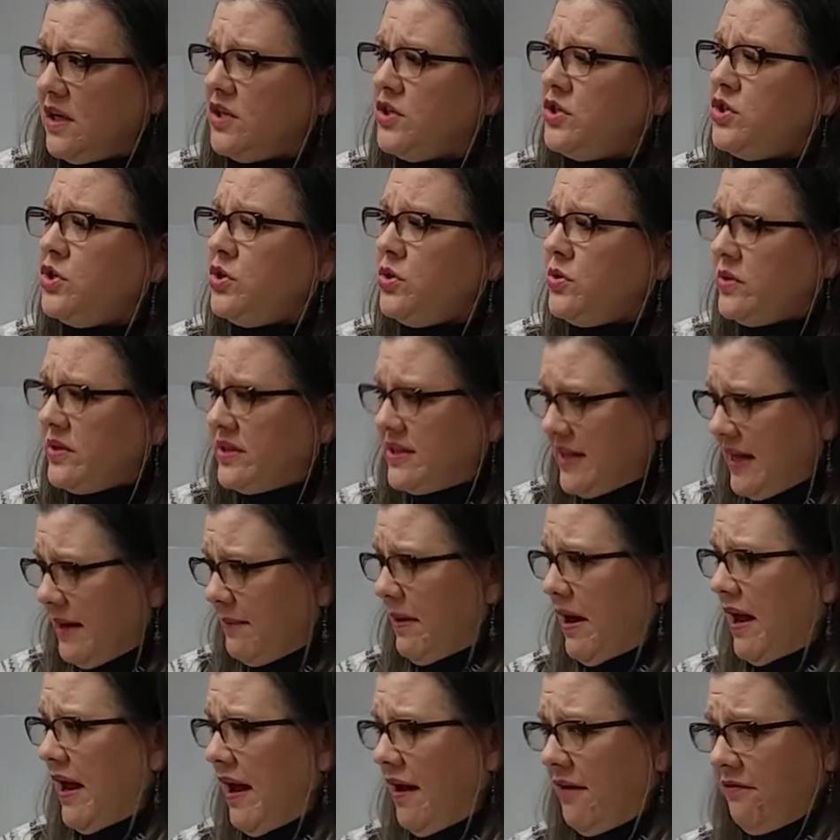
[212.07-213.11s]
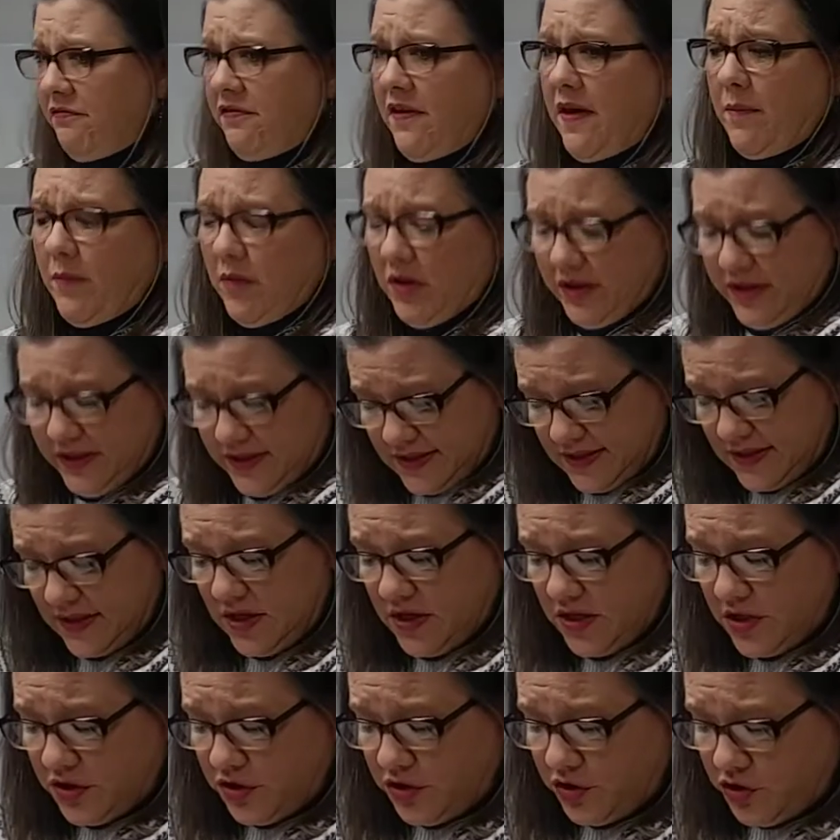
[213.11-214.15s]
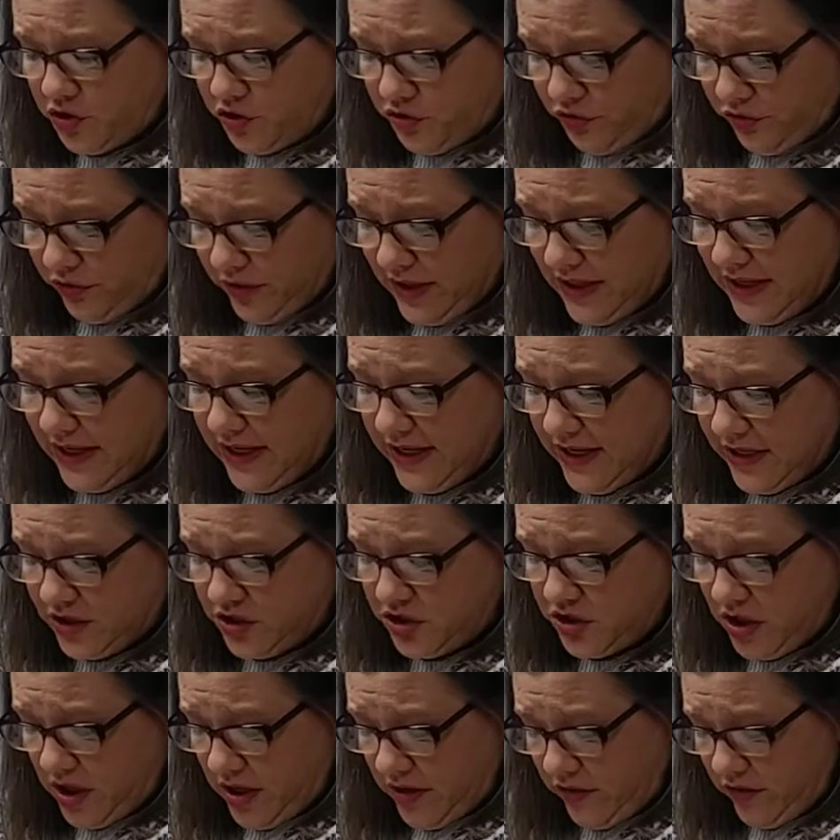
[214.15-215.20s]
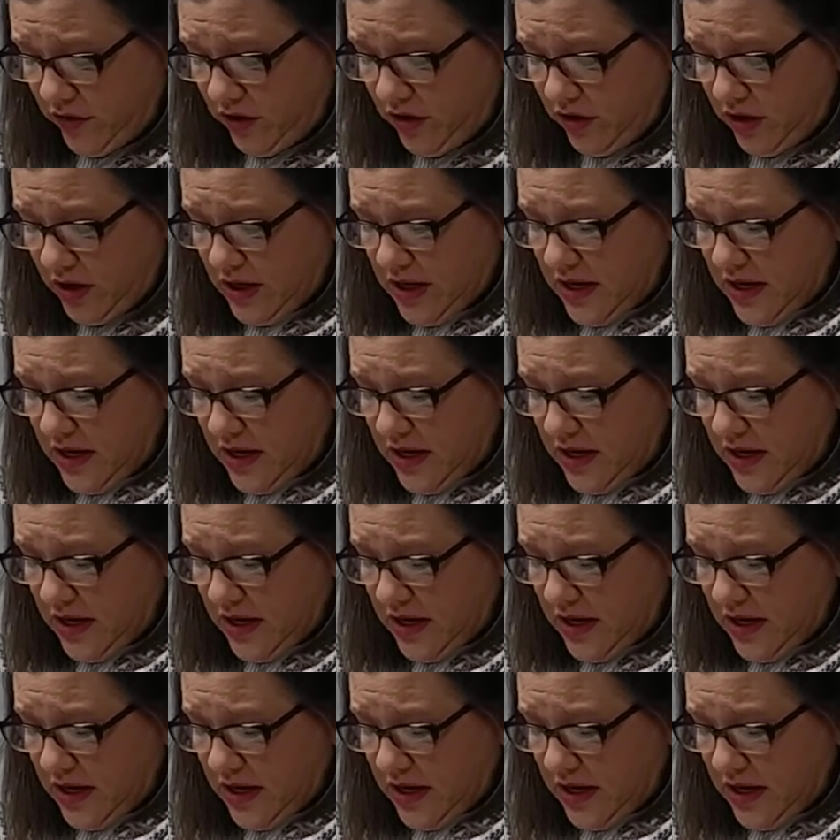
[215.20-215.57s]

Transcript: Tuesday about how families treat each other.